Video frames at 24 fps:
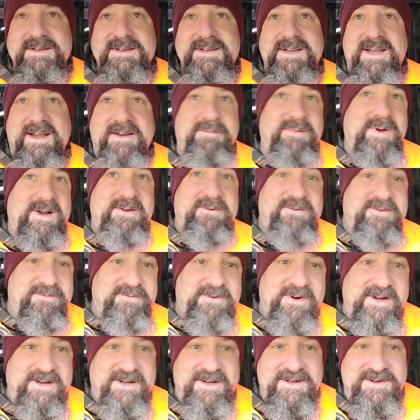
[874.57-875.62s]
Everybody goes to
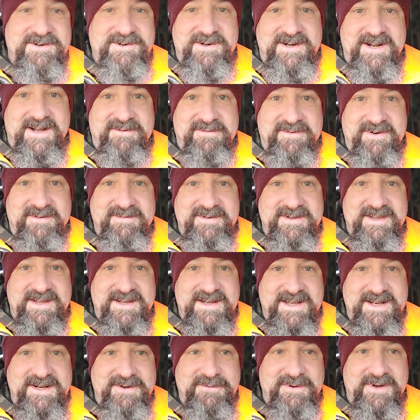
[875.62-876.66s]
freaking ER now for
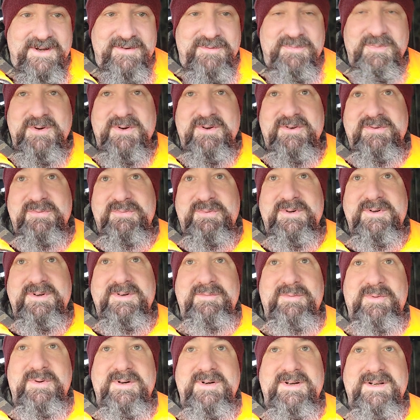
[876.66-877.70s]
everything anyways, because
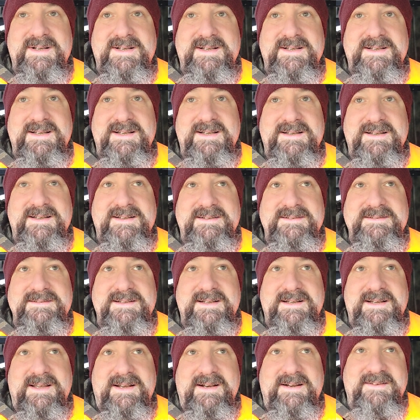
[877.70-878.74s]
we're
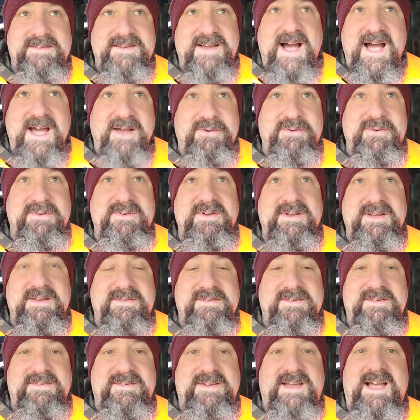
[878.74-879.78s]
an entitled
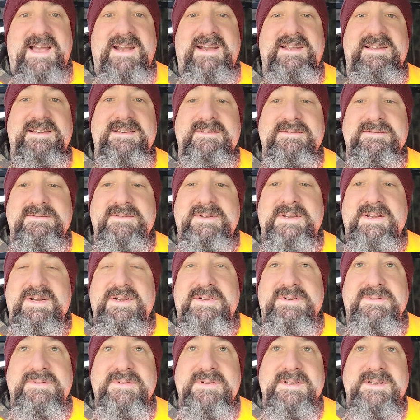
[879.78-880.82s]
society.
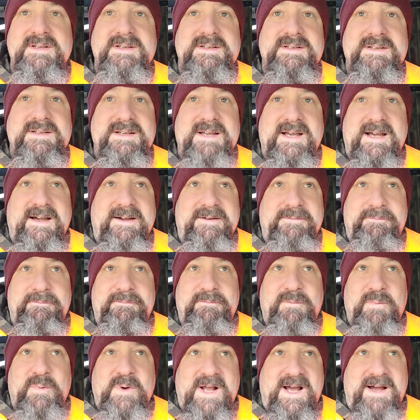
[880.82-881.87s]

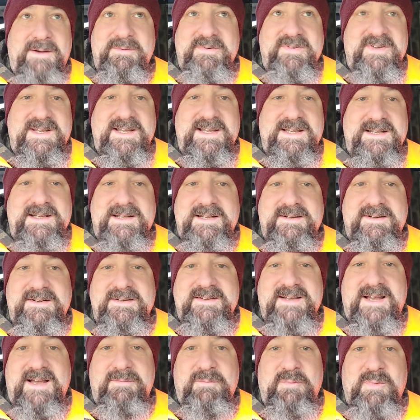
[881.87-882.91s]
When I was a kid, the only
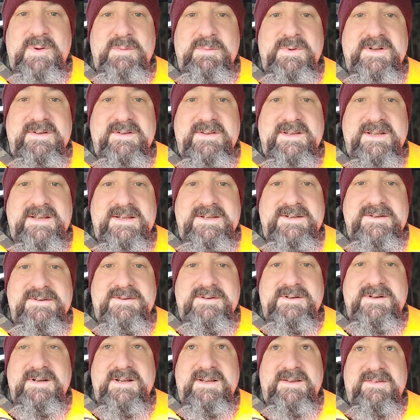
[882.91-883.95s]
time we went to the
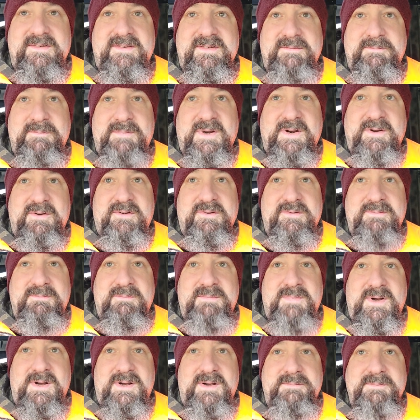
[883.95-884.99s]
ER is because
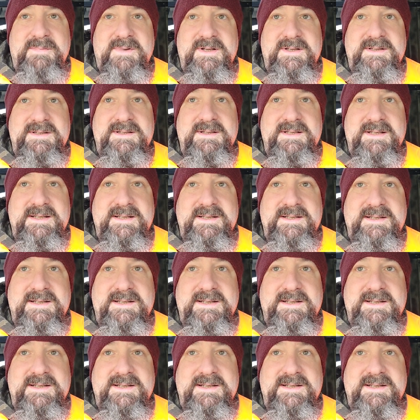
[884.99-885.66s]
mom couldn't